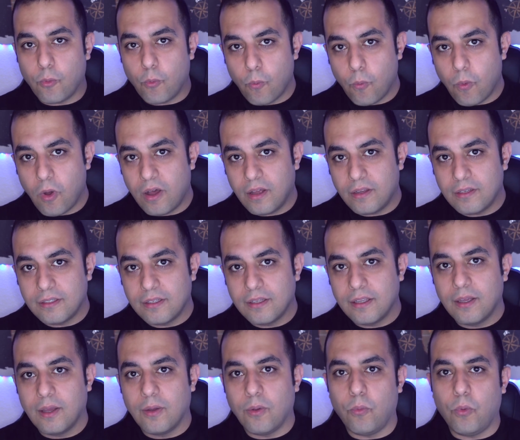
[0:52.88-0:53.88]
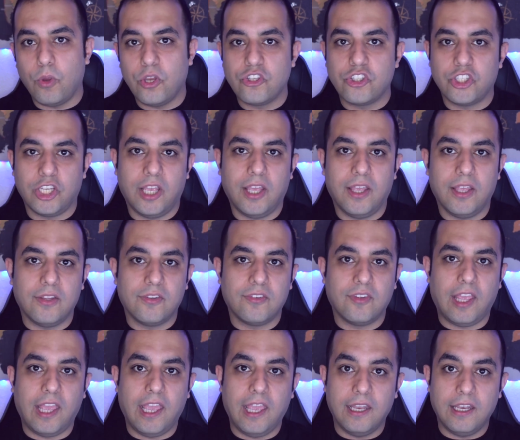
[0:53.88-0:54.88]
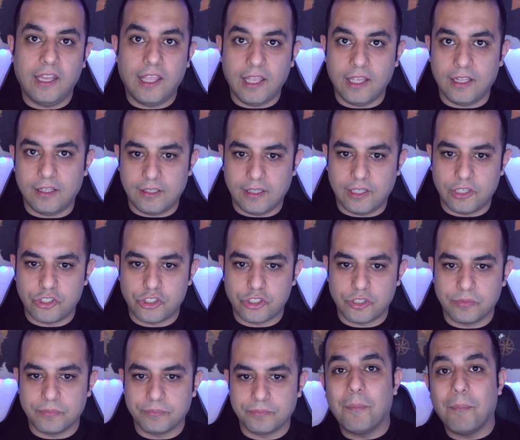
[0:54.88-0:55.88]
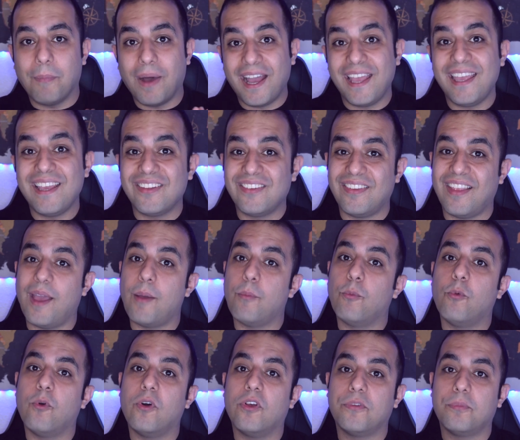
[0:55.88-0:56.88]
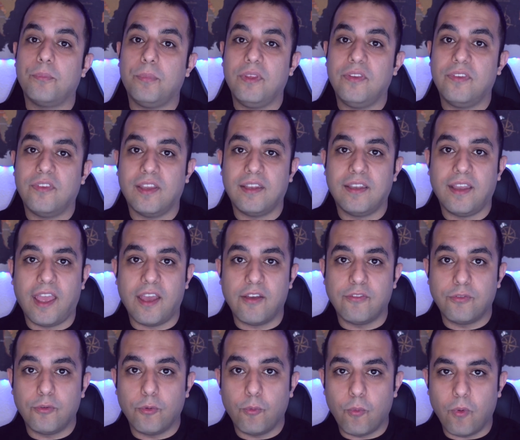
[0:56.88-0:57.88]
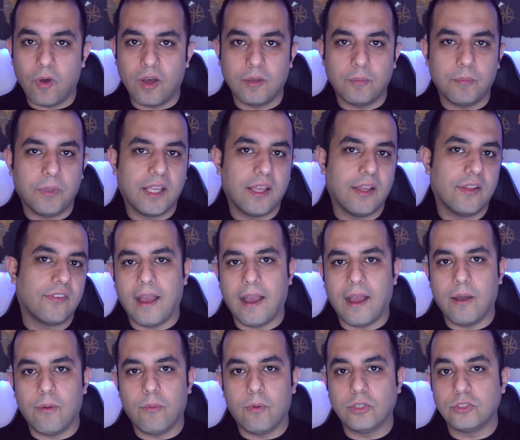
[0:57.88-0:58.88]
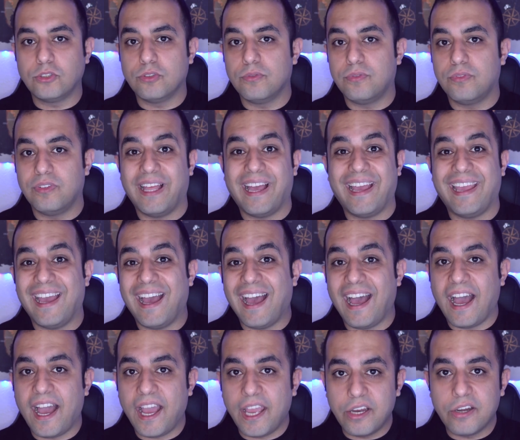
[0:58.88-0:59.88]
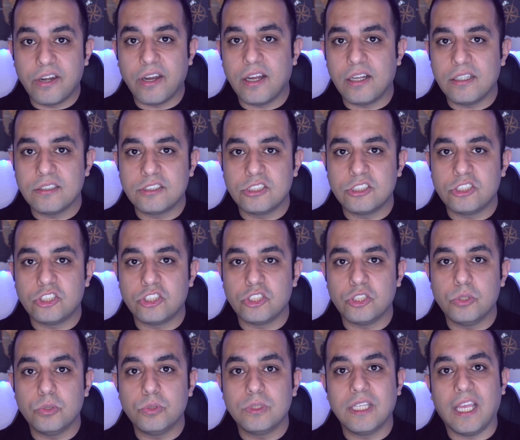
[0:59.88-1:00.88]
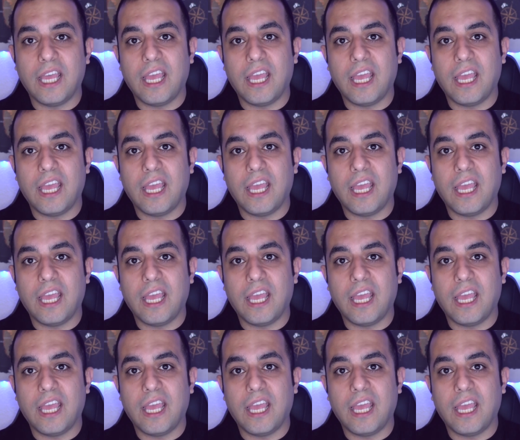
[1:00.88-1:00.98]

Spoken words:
1, which is in English. My exam was BZF 1 because I want to fly a higher altitude